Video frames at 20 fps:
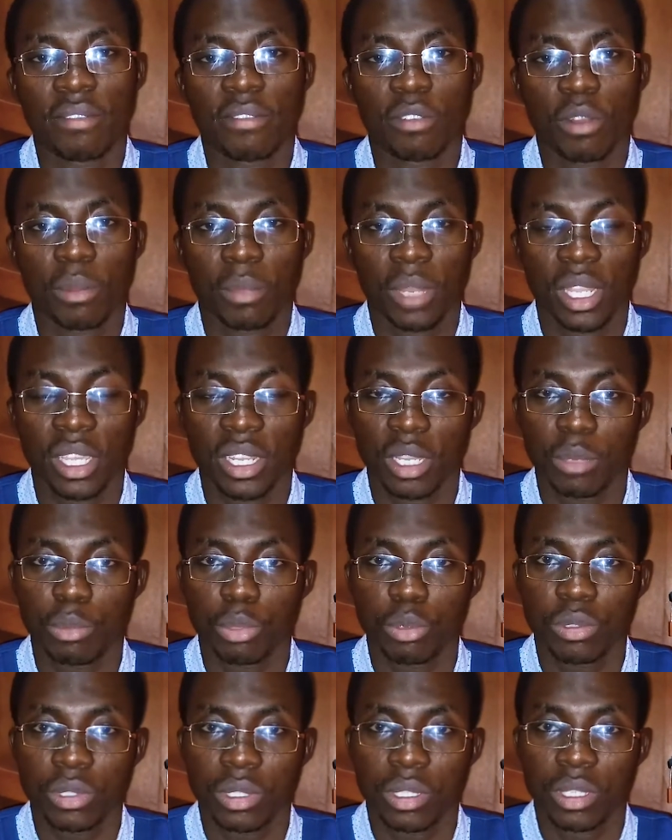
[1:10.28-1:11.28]
from
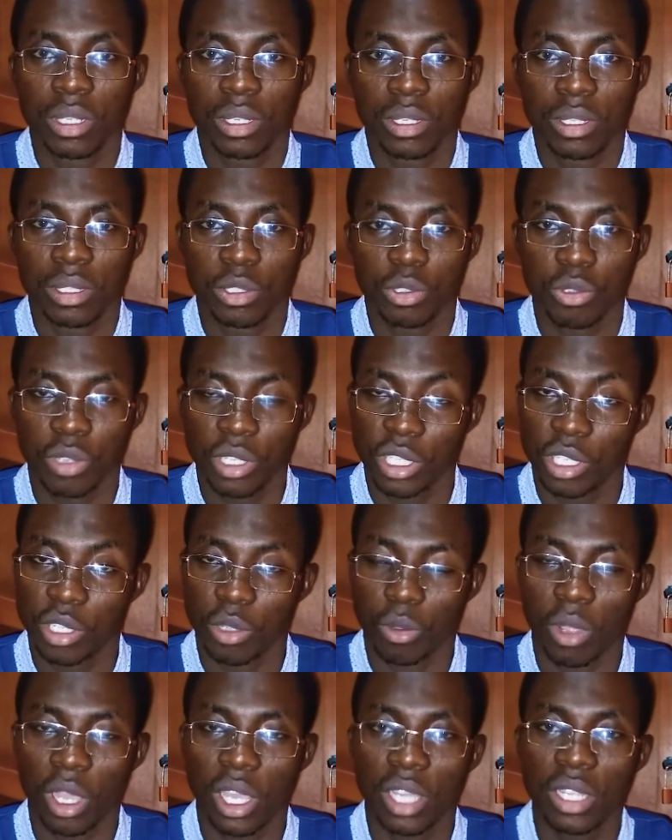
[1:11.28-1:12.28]

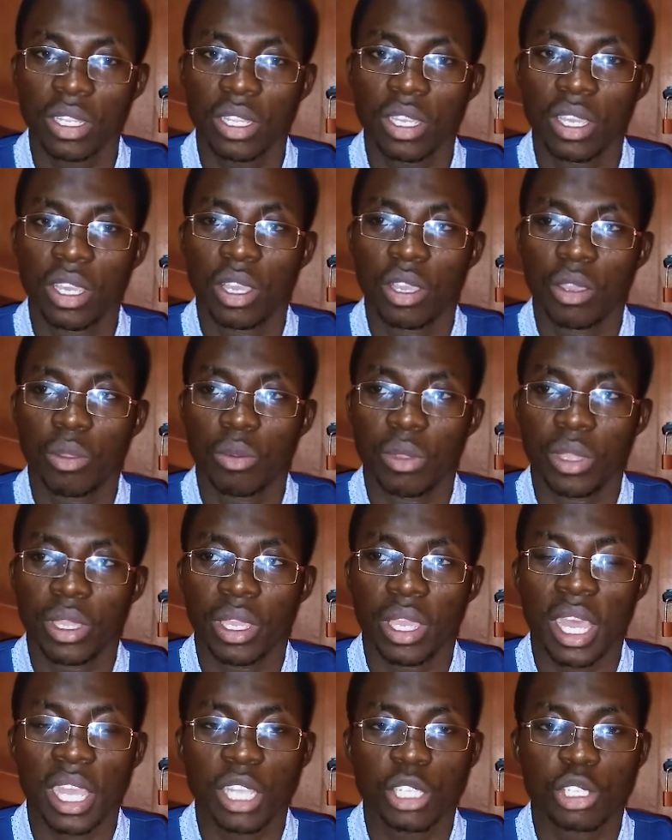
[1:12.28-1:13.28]
Learnable21 will
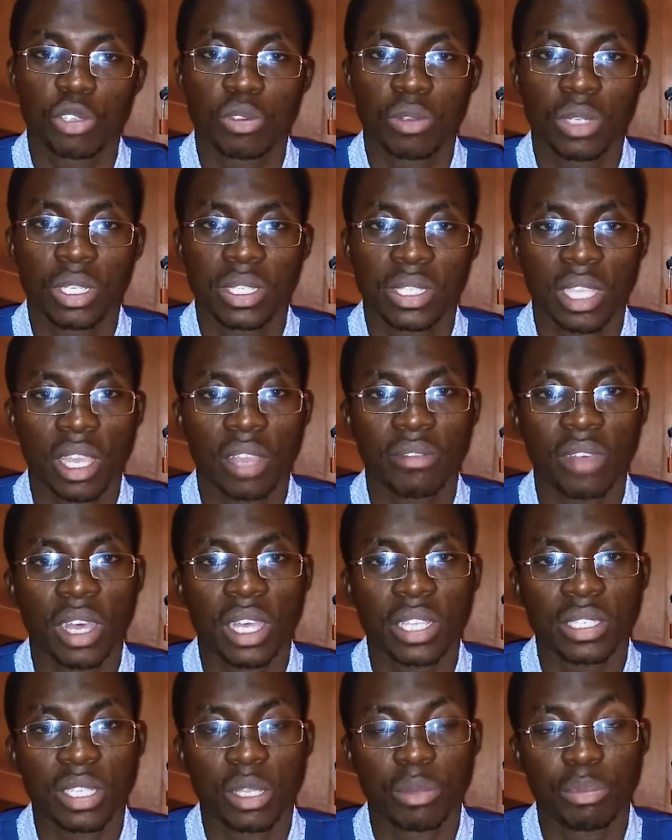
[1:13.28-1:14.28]
actually serve
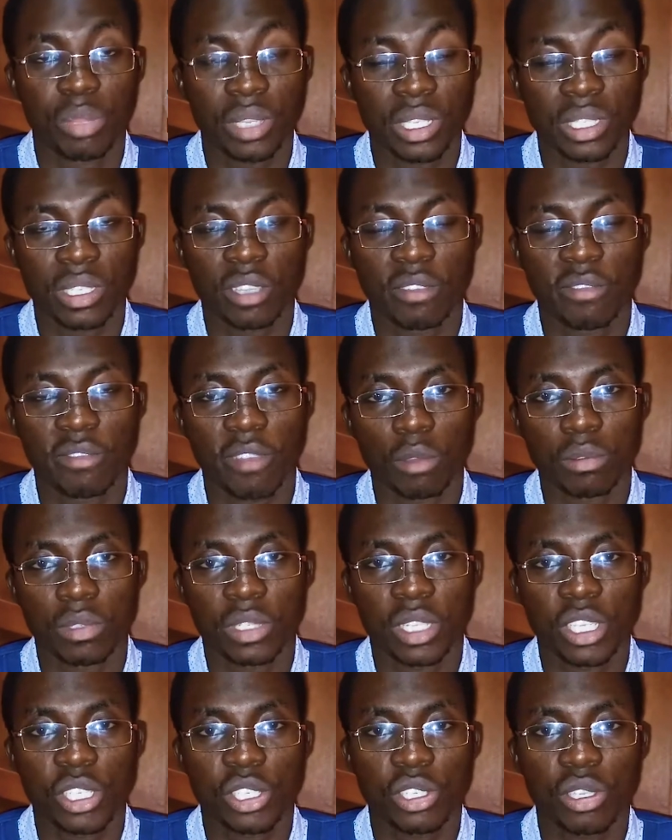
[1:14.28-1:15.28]
as a basic
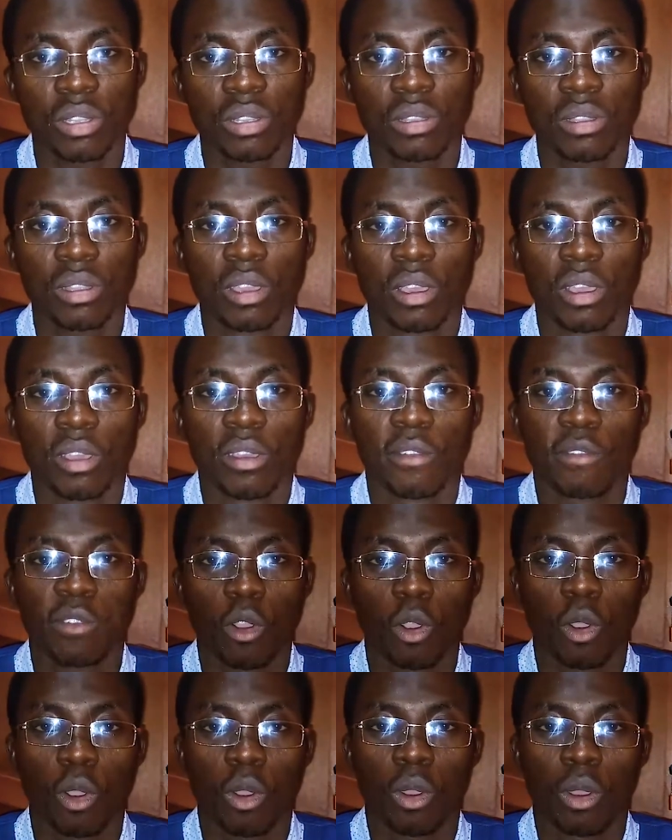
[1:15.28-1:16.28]
foundation
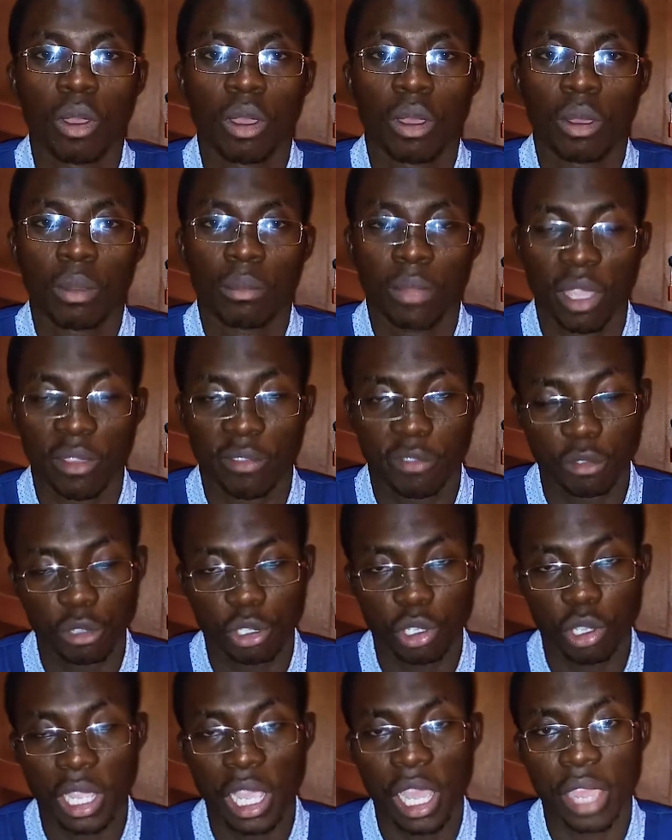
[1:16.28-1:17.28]
for my
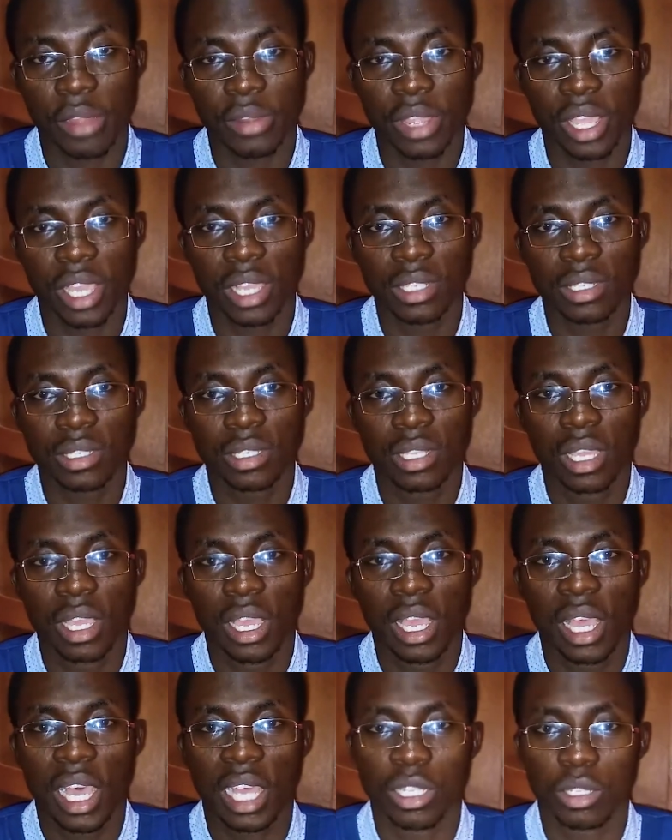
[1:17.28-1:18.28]
future careers
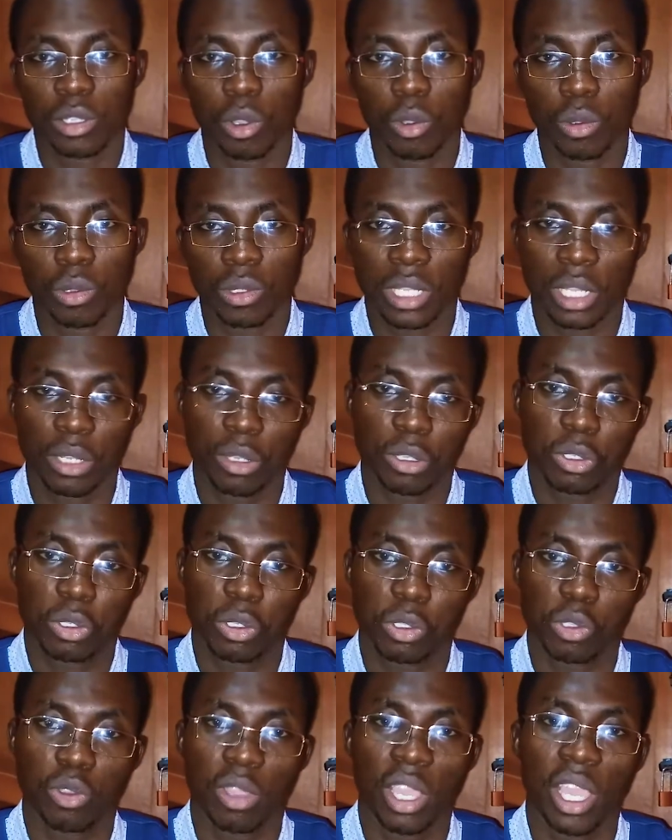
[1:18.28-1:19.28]
and goals, and
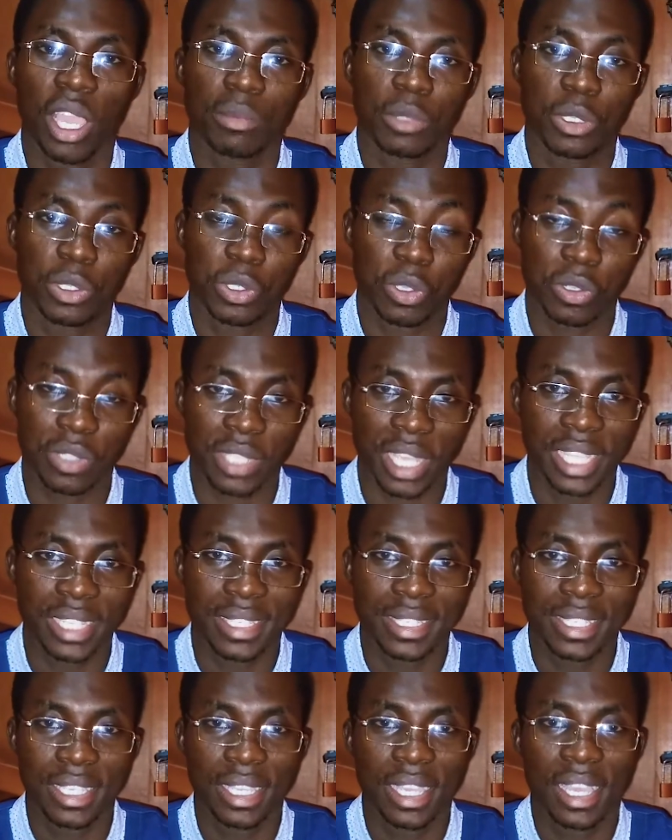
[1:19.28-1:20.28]
also to help the
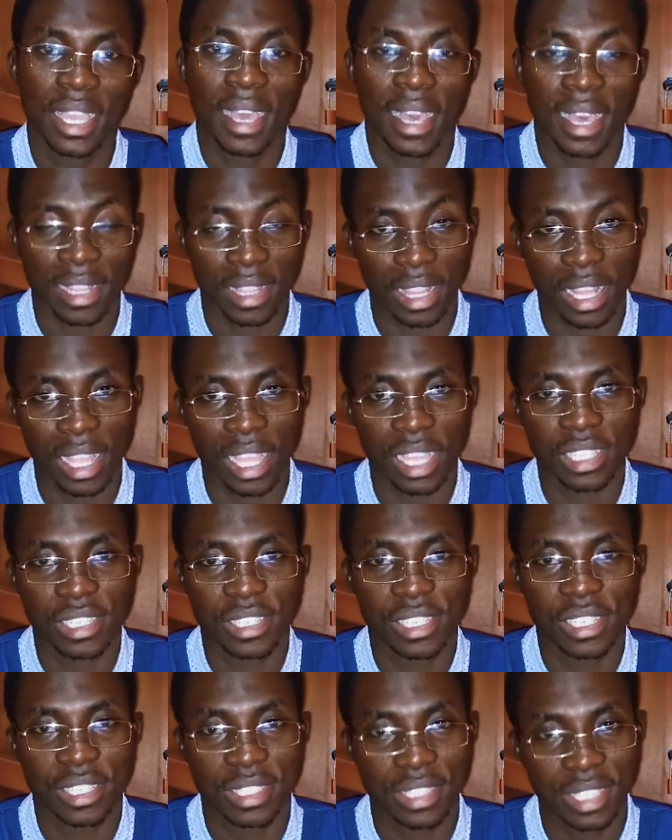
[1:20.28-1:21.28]
society at
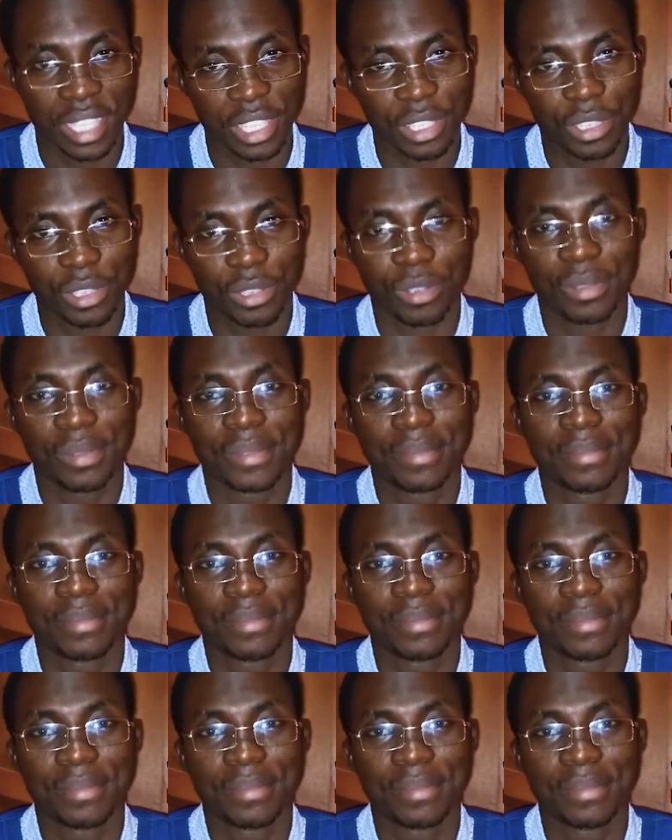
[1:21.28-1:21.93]
large. Thank you.